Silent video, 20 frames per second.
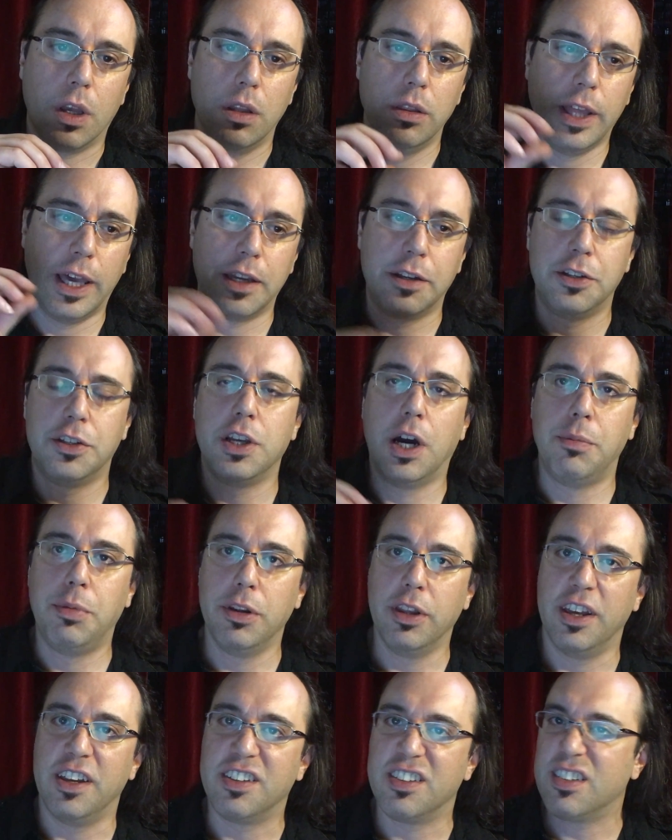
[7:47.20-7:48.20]
like
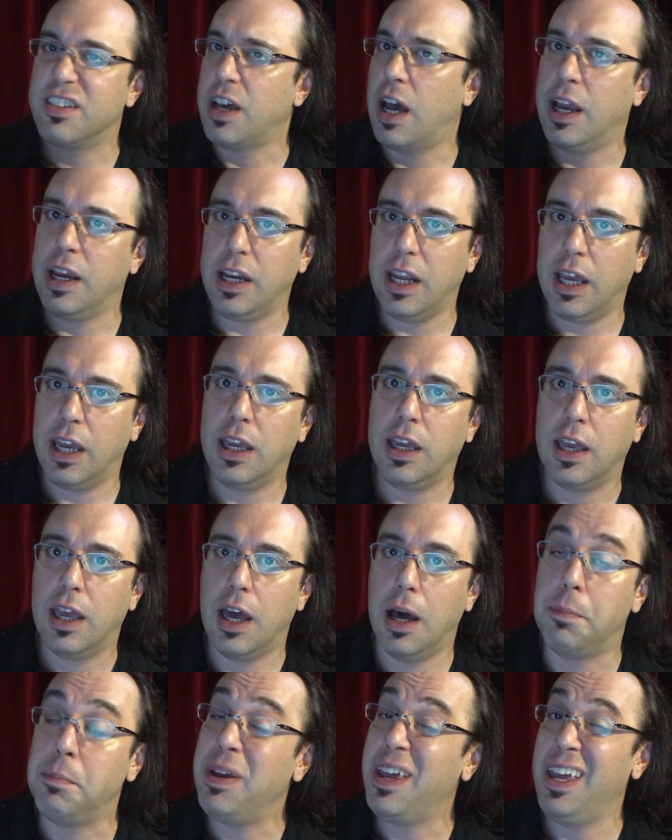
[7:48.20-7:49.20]
double assigning
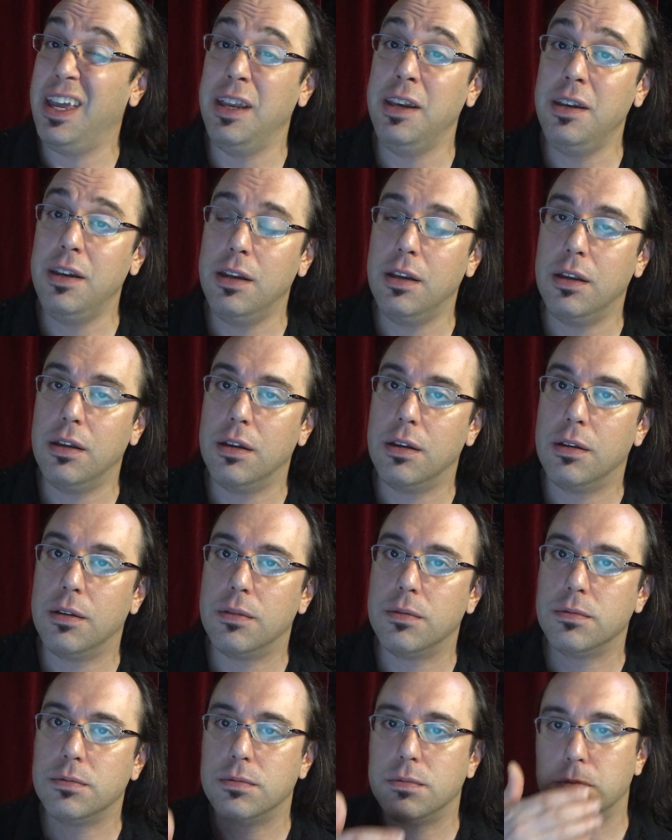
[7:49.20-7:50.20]
a pin
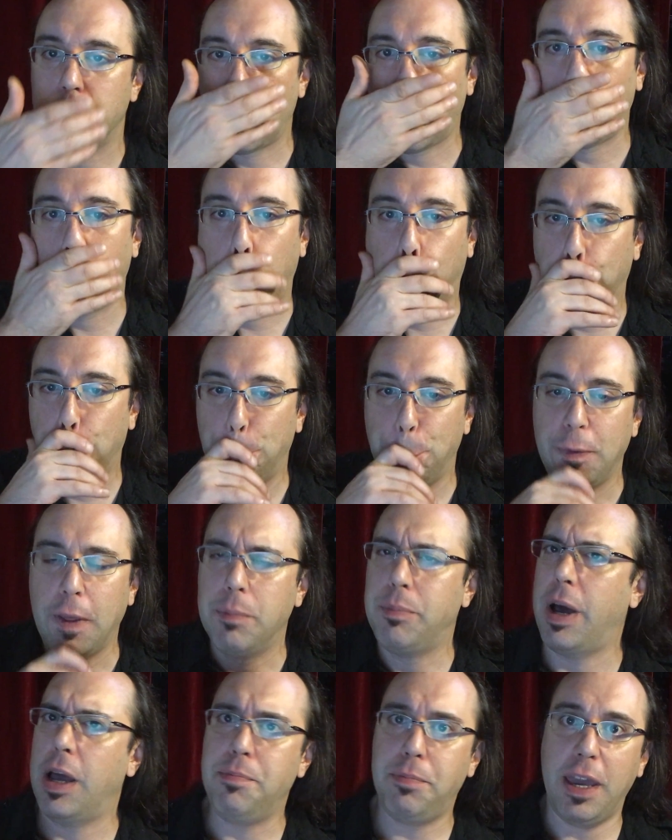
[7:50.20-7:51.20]

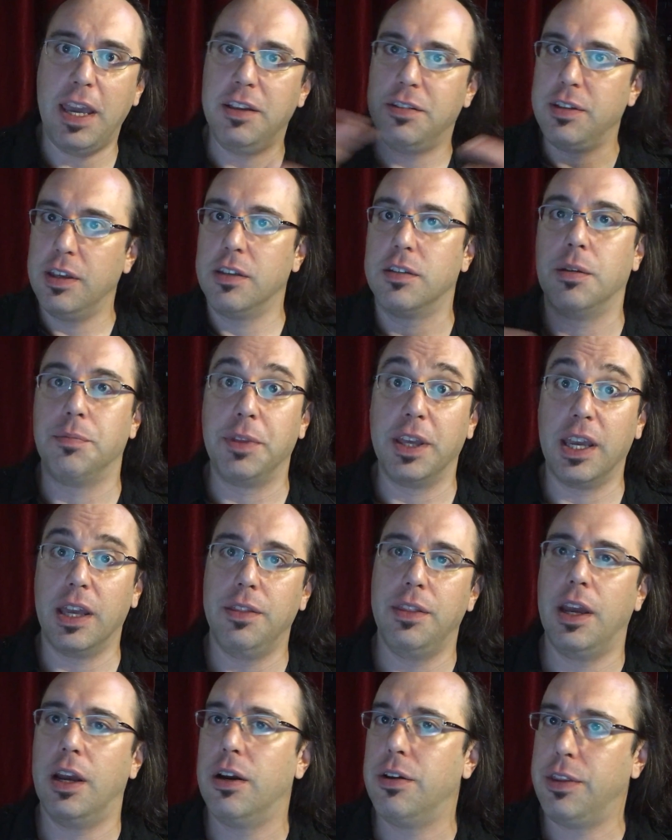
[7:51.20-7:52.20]
by pasting something in
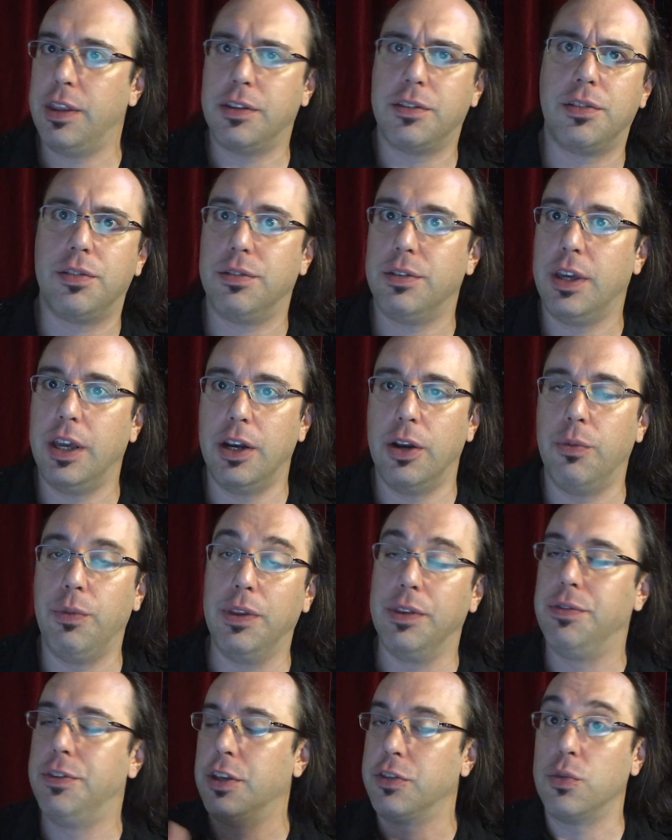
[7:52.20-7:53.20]
there that's, you know,
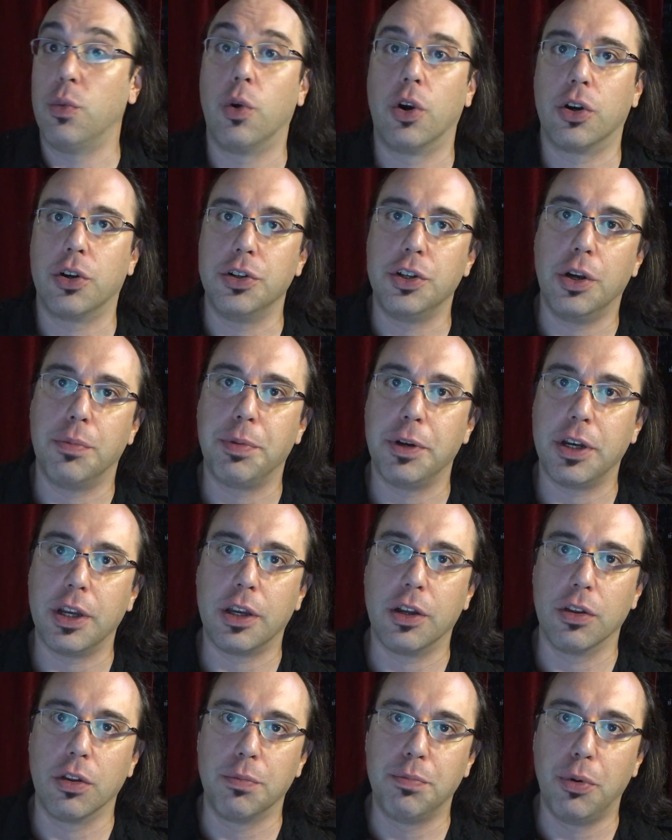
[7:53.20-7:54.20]
doesn't work on your
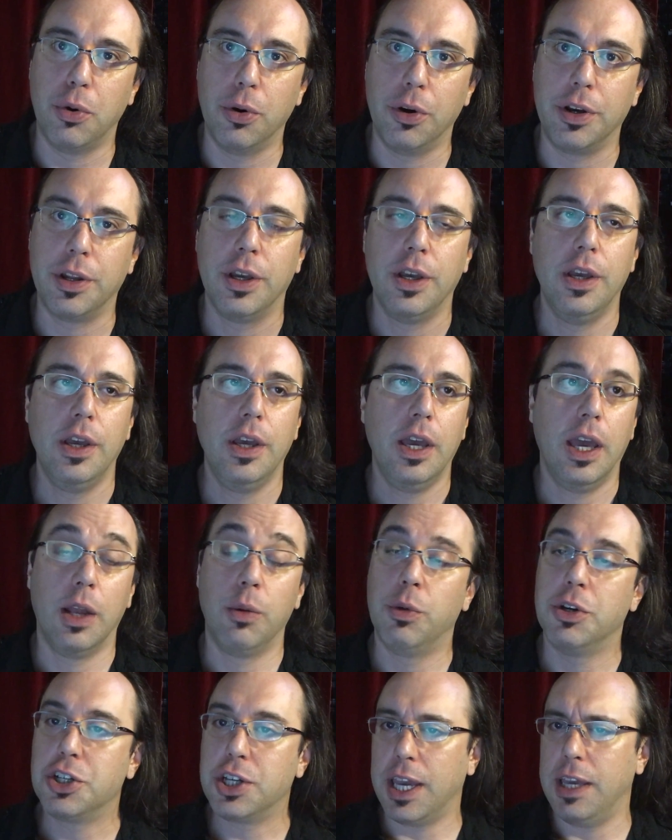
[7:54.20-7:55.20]
particular board. In
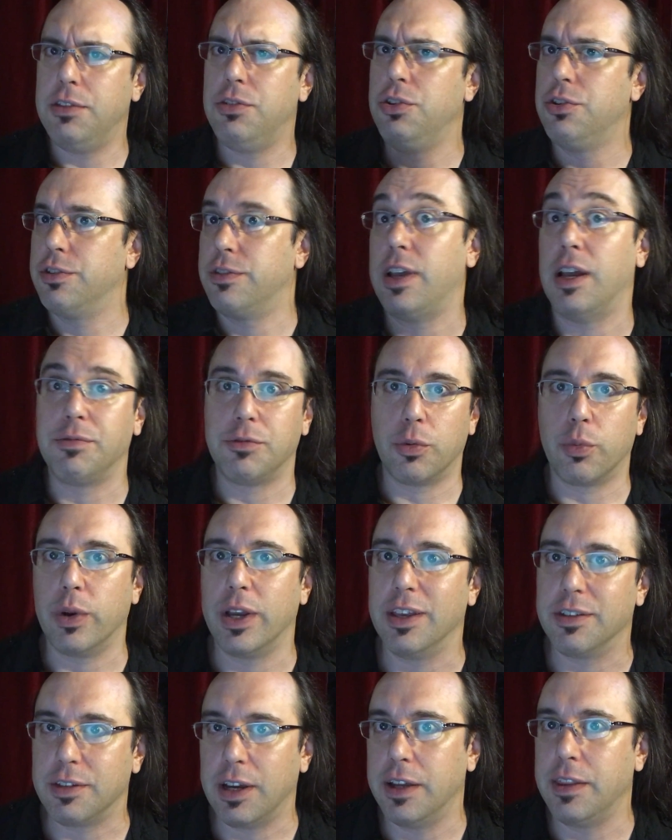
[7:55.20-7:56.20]
which case you just have to
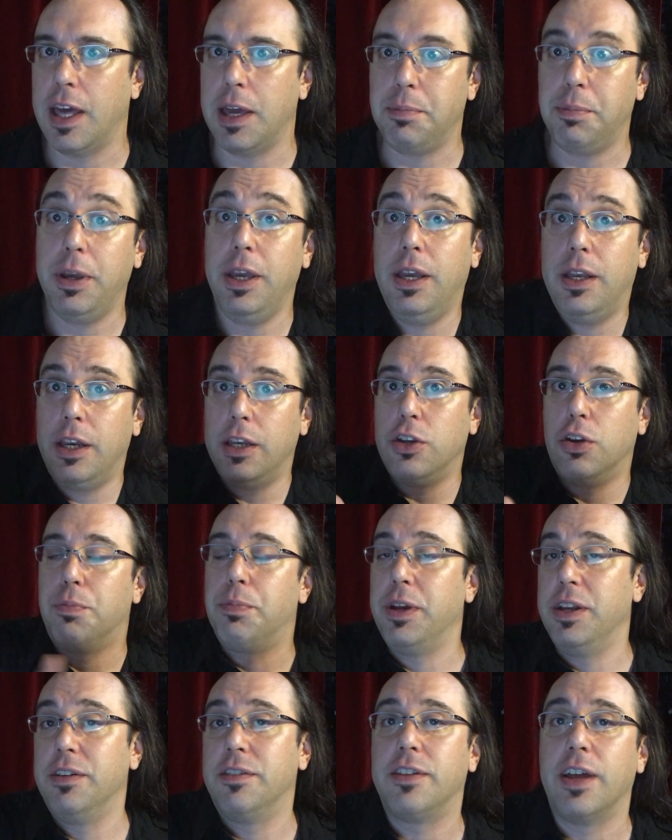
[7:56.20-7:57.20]
reassign that pin in your
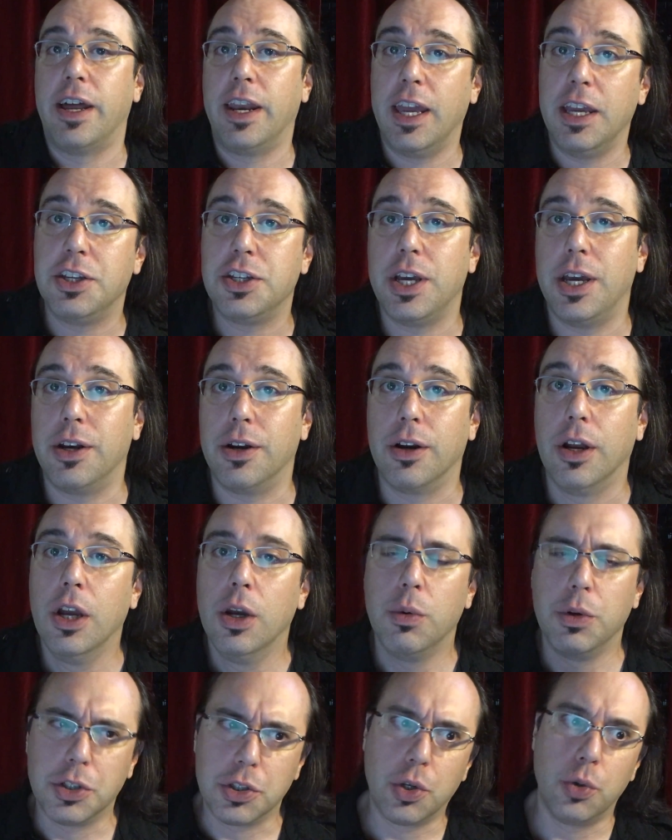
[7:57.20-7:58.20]
pins.h header,
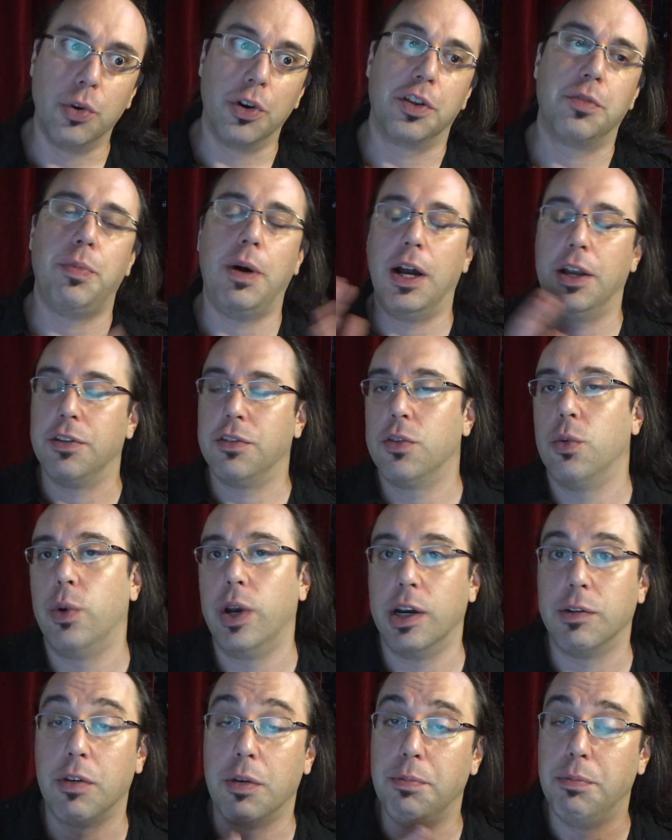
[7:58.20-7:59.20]
which corresponds to
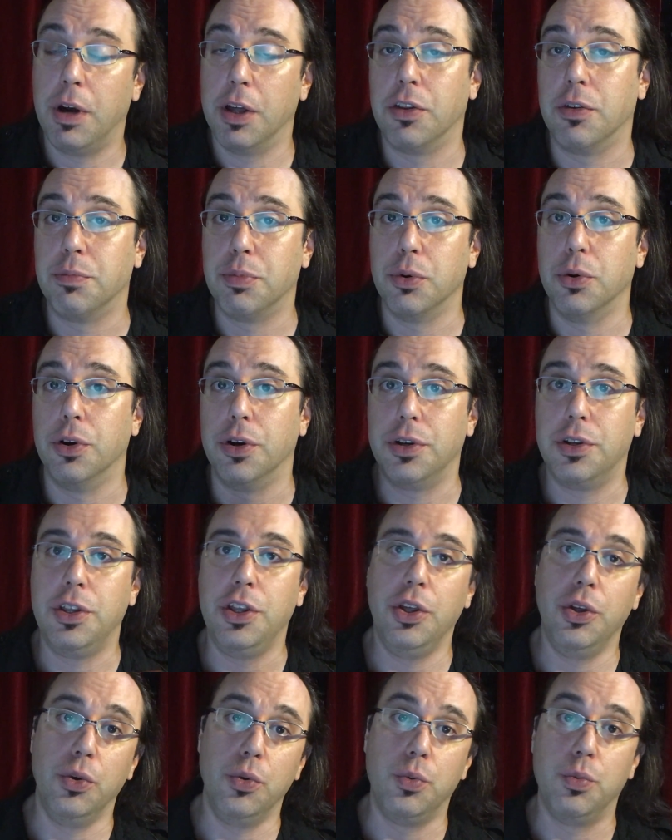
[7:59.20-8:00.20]
whatever motherboard
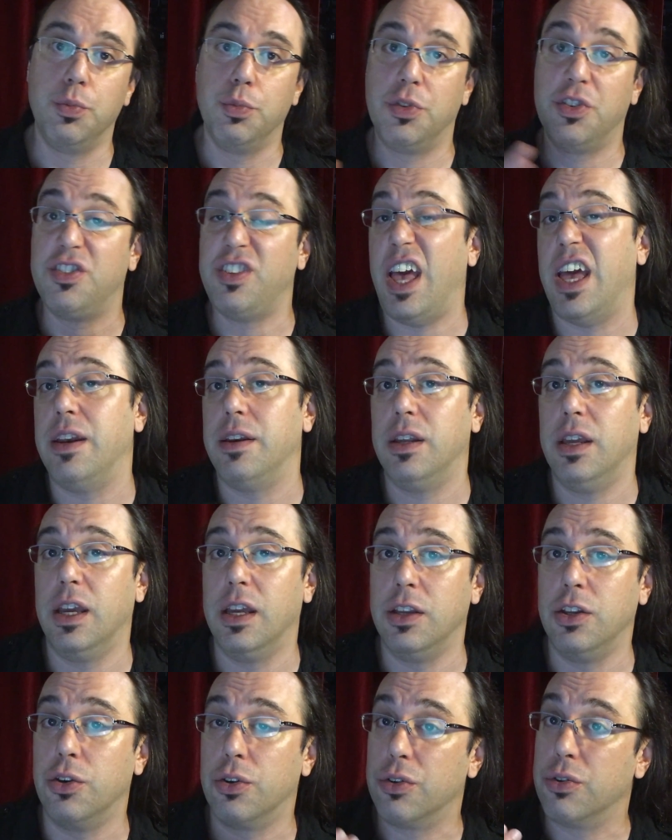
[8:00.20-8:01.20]
you set
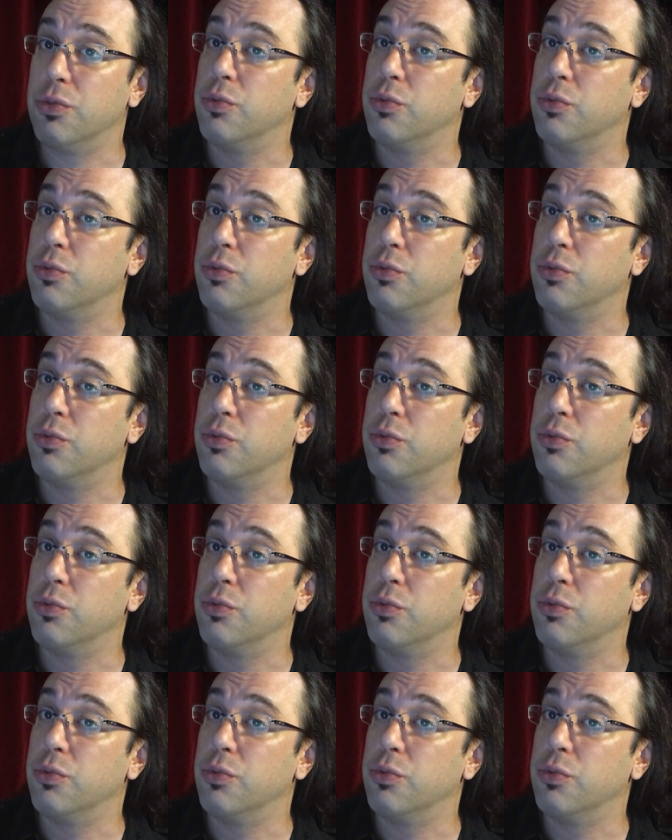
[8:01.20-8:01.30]
in your